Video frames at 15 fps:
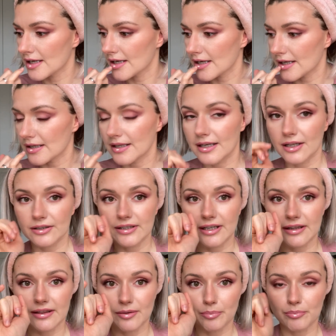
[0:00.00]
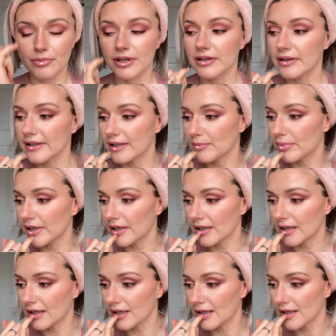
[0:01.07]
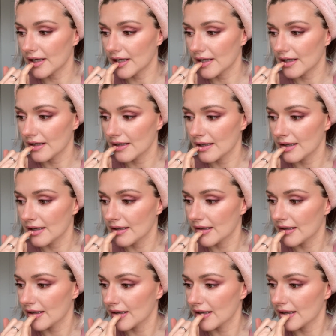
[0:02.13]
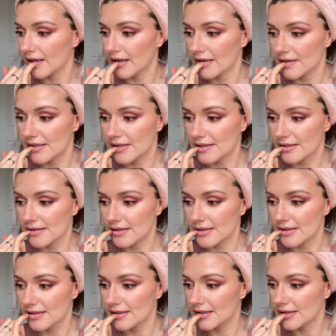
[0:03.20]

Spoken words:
And then I'll take the clean pinky and just